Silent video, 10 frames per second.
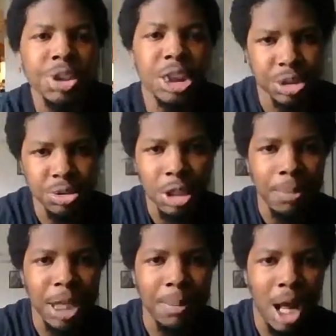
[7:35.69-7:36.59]
since you start
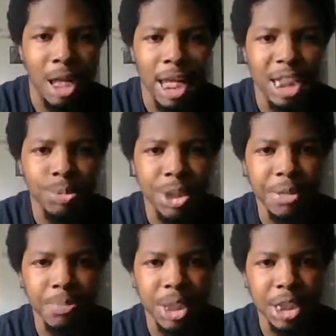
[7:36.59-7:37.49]
playing mind games with
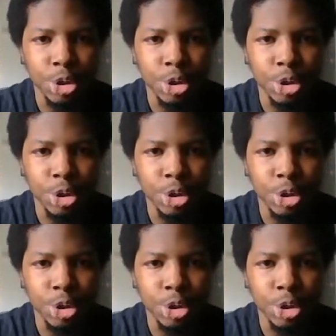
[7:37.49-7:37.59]
him, because